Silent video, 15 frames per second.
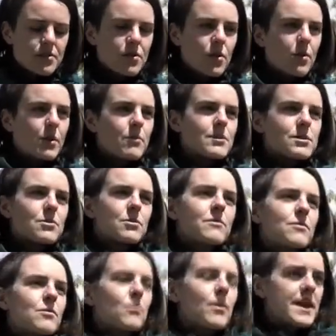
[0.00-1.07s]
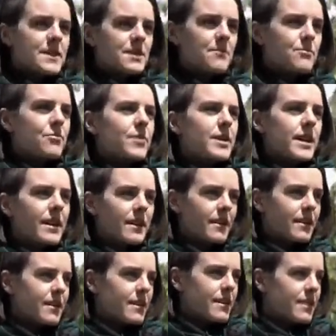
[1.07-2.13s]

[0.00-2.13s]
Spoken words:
So it was sort of a way to bring